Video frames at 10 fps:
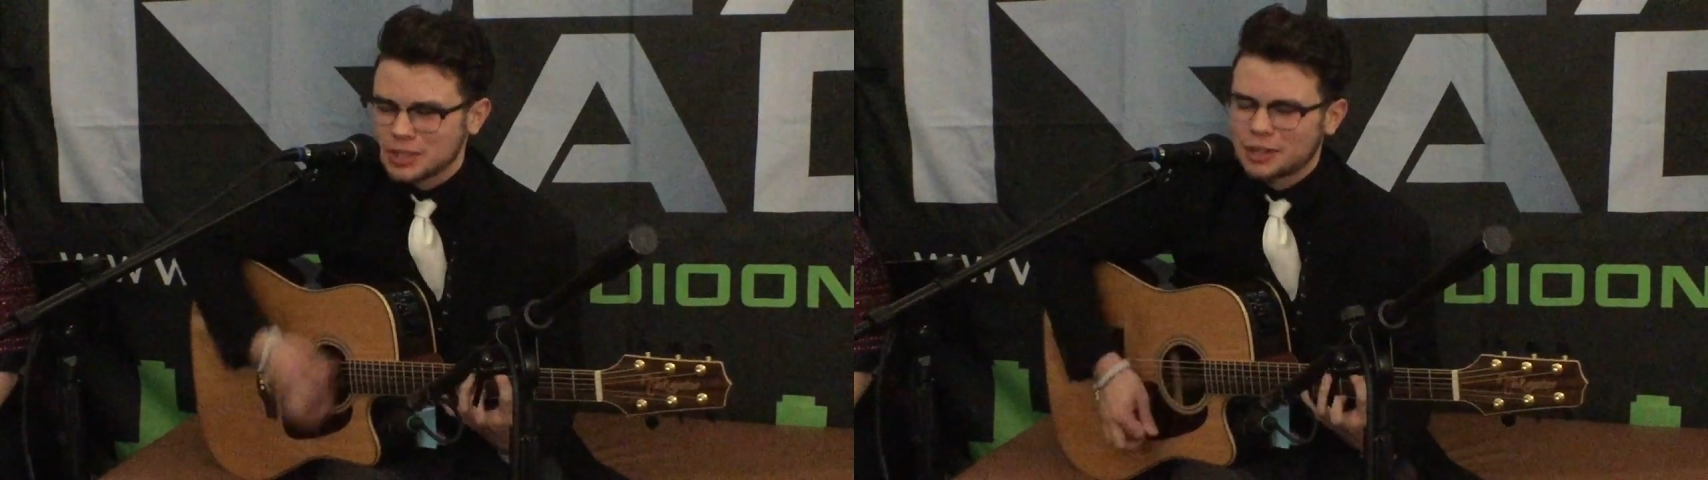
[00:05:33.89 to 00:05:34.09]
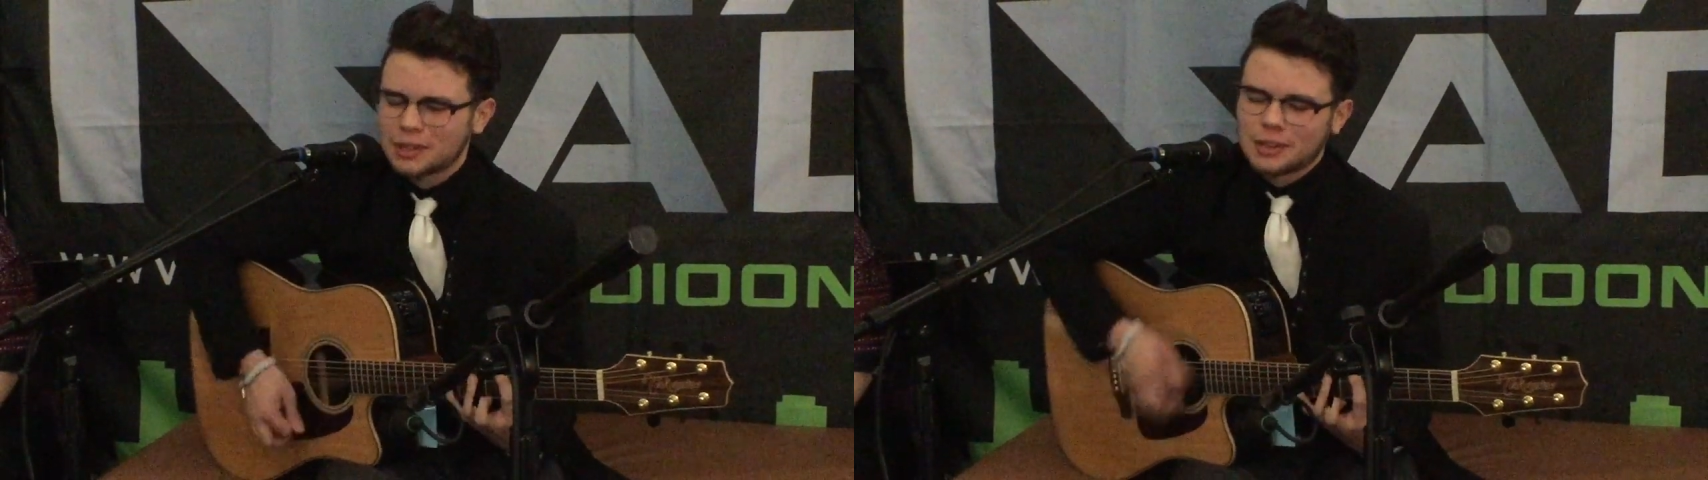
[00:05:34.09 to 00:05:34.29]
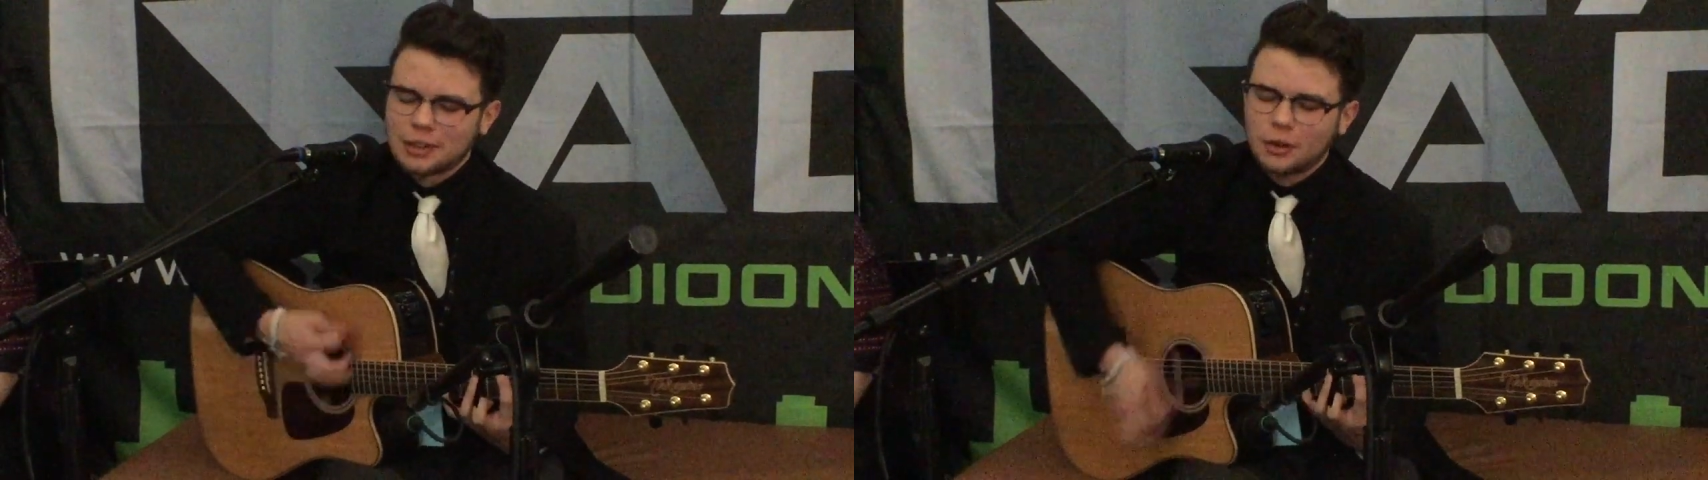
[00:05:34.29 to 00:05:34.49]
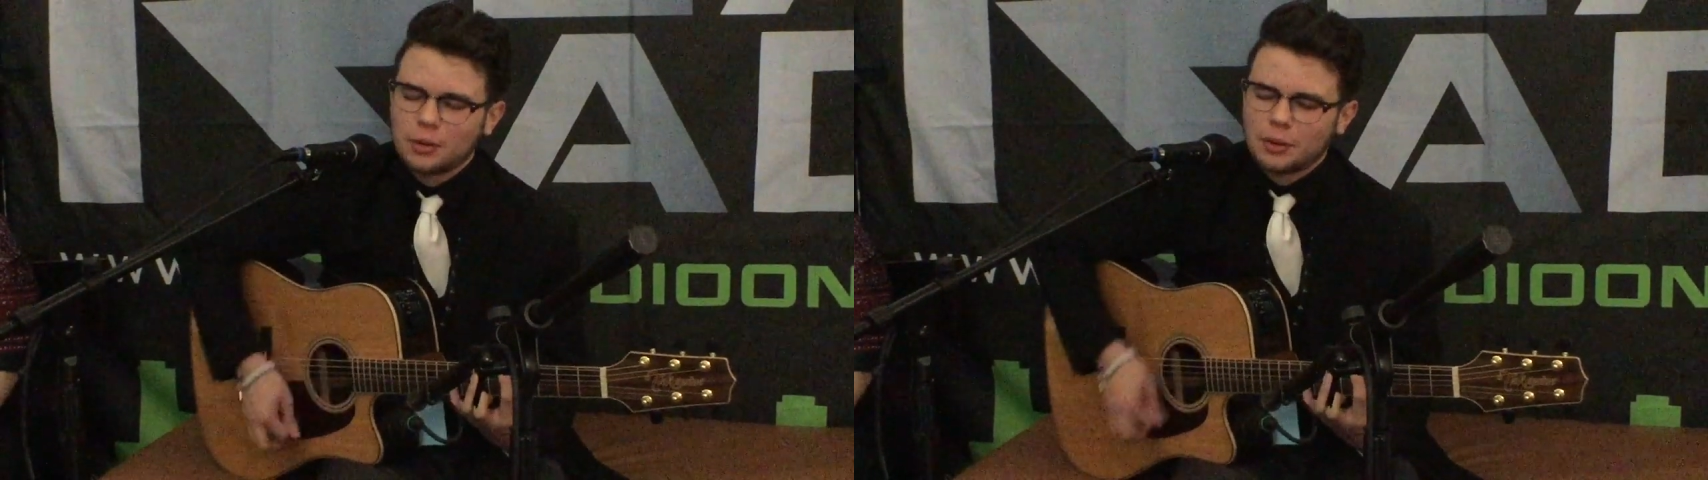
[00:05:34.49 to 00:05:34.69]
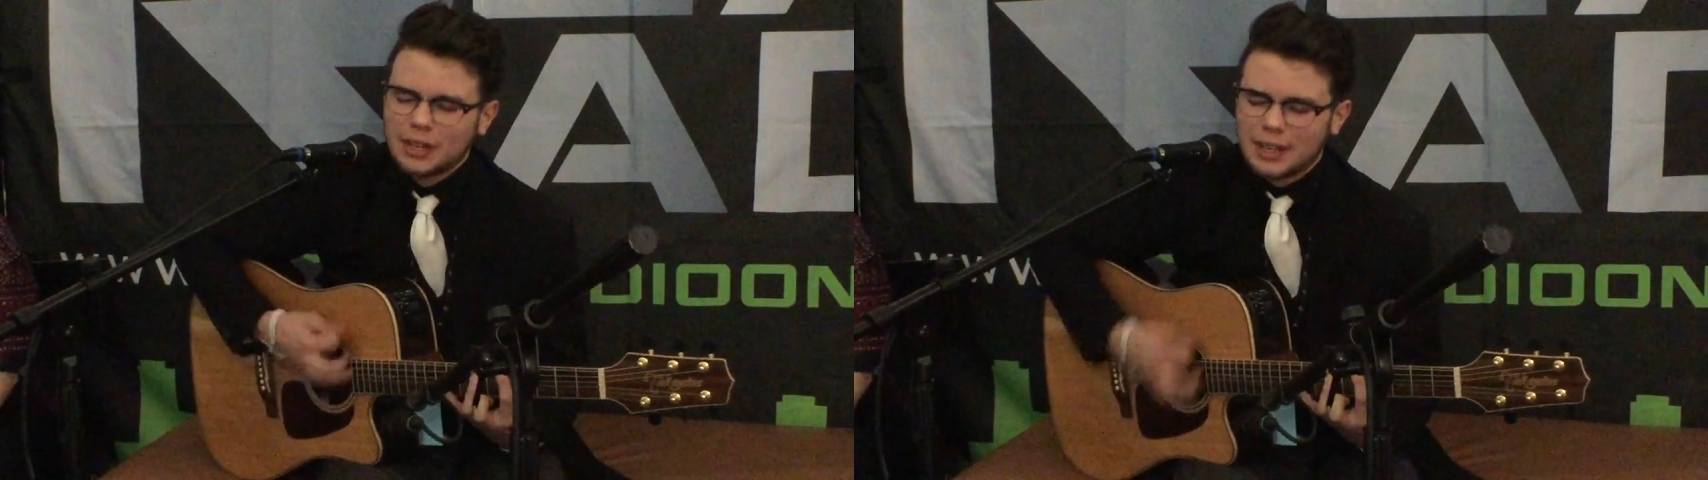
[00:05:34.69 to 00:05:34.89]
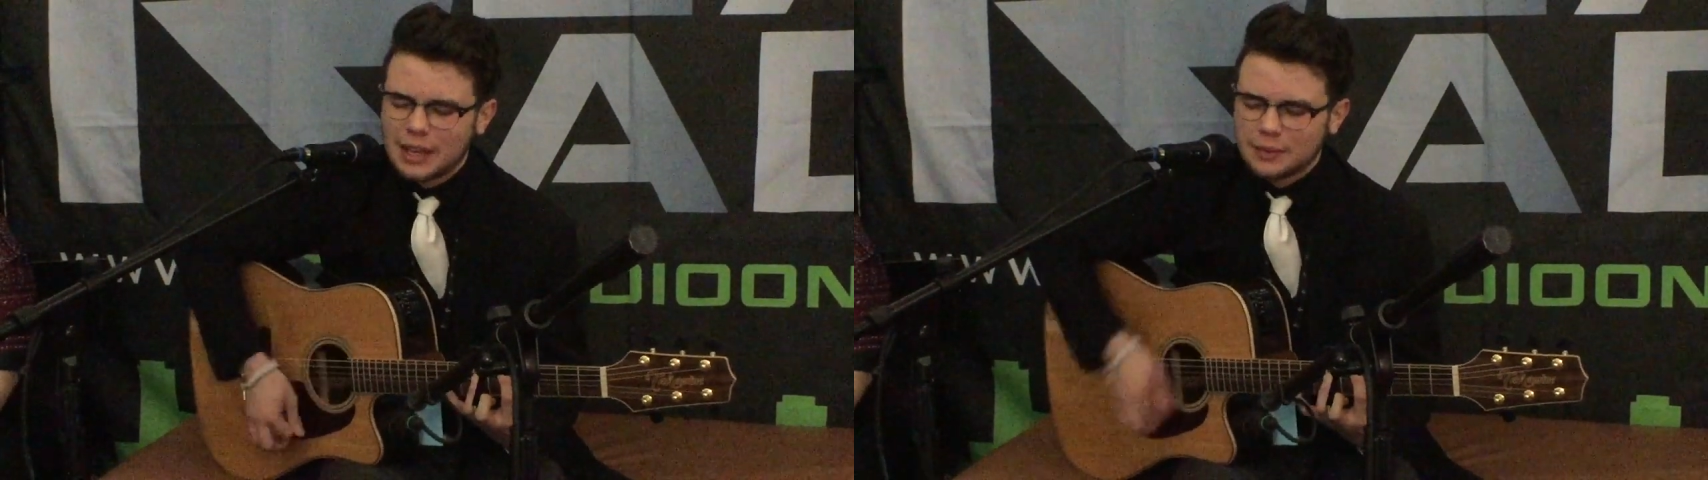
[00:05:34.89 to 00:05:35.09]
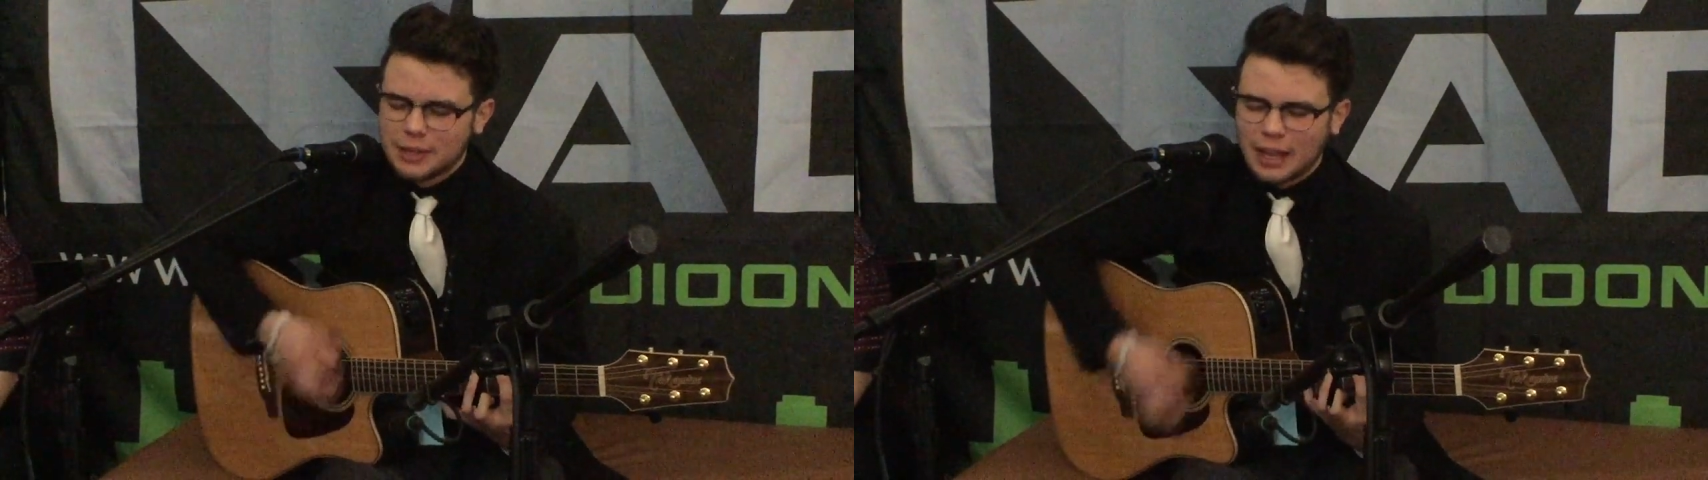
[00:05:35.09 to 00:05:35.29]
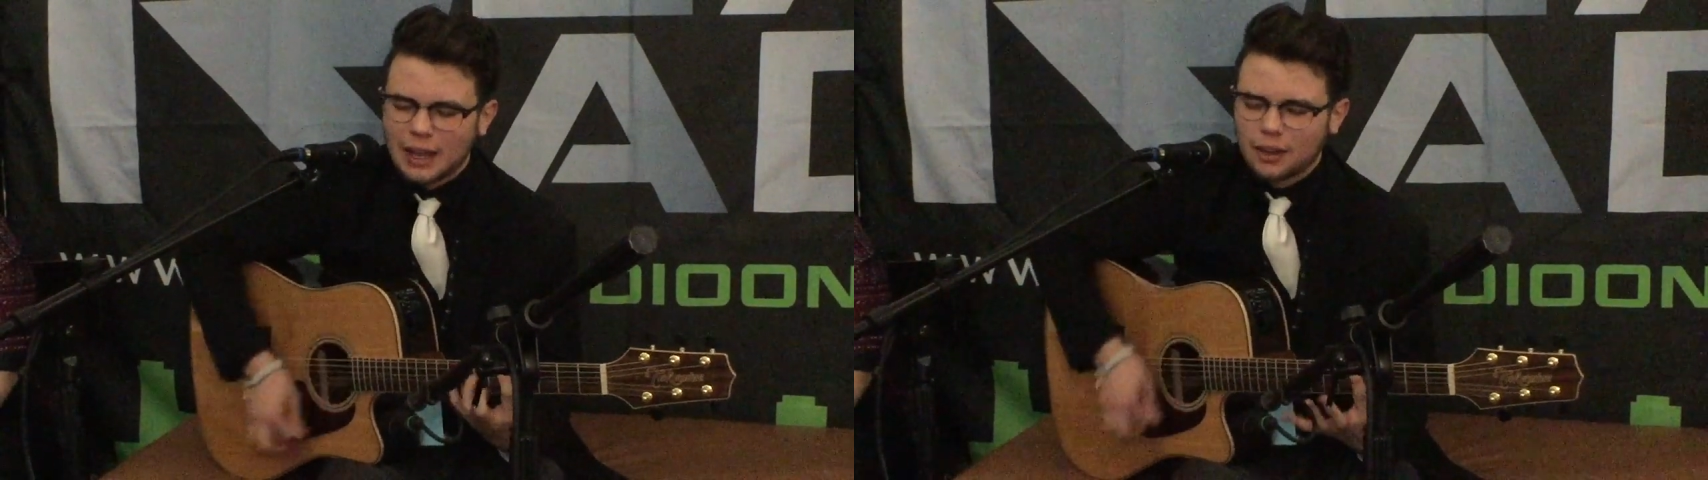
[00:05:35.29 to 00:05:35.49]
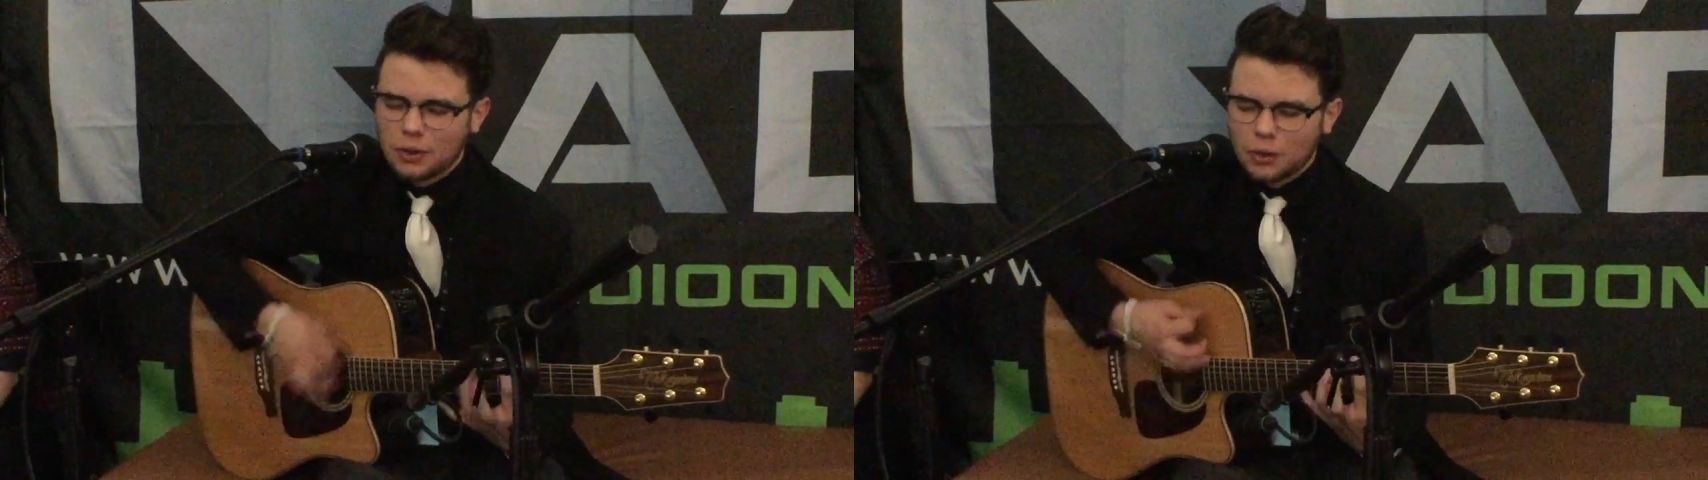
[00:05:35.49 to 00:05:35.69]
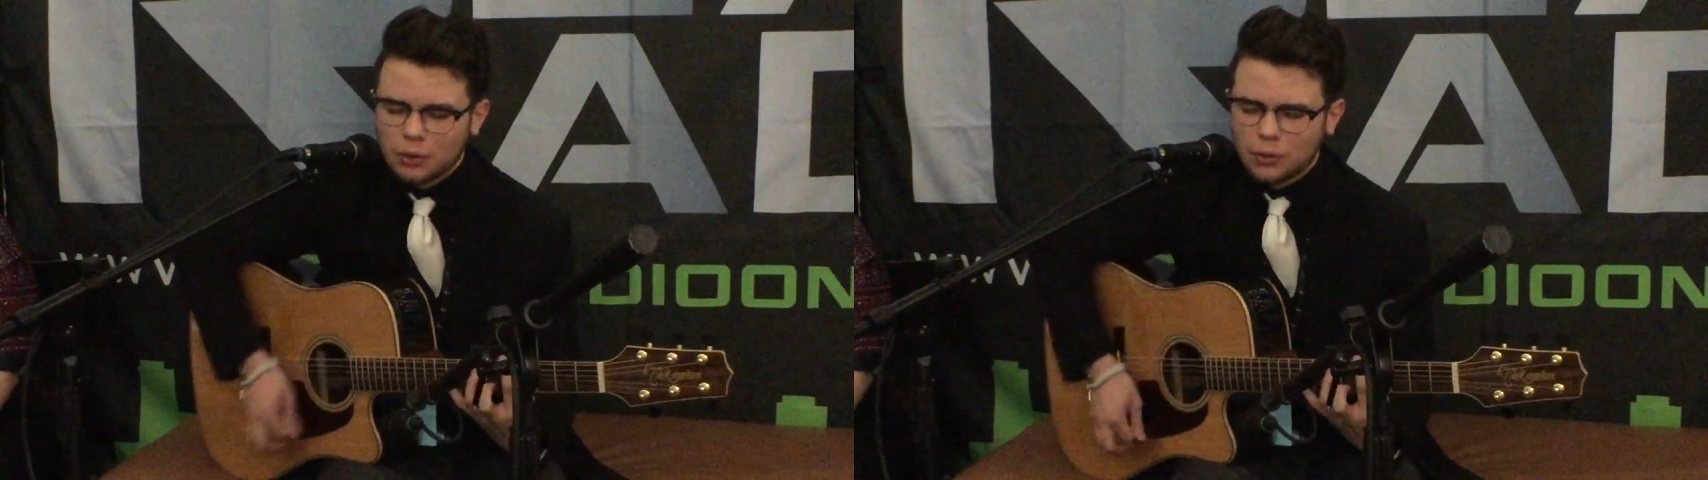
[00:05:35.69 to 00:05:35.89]
turn your lamp down
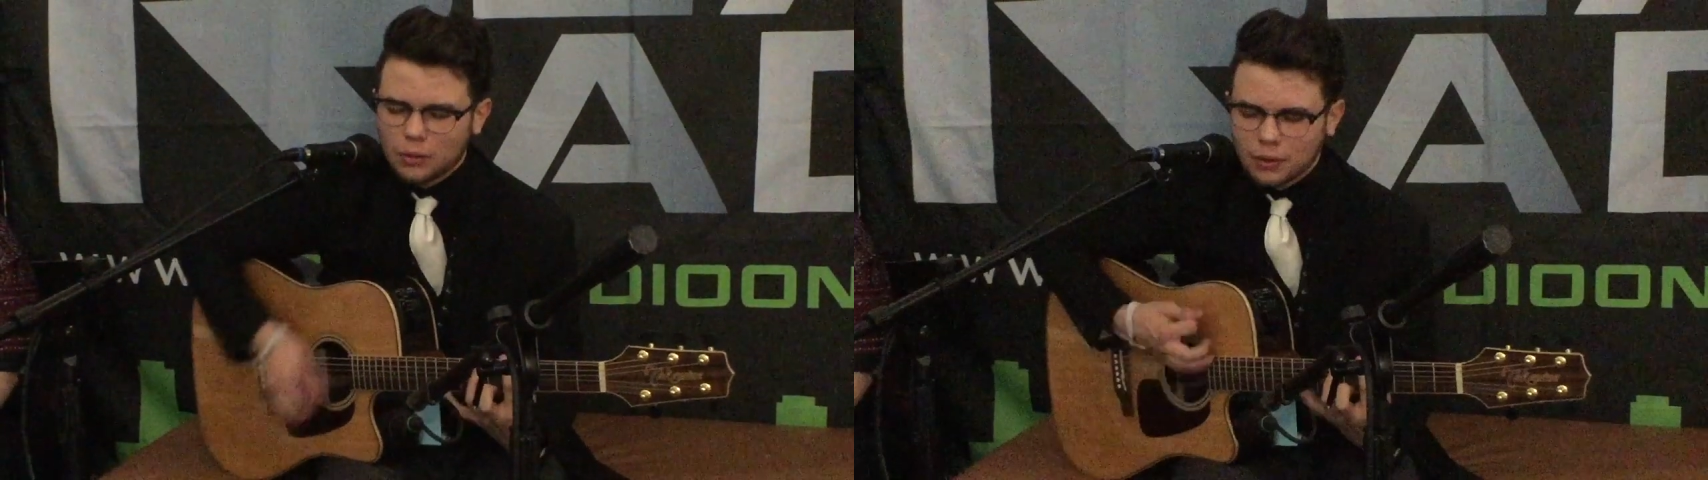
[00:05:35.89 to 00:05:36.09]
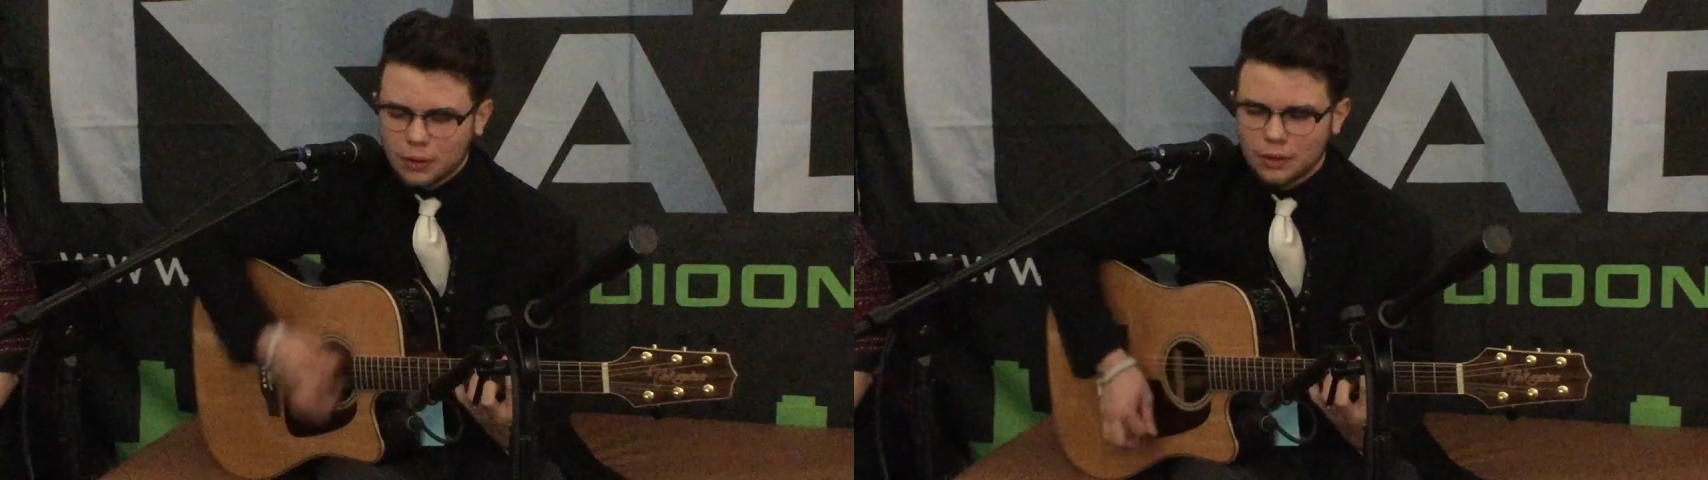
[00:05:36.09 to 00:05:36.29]
low.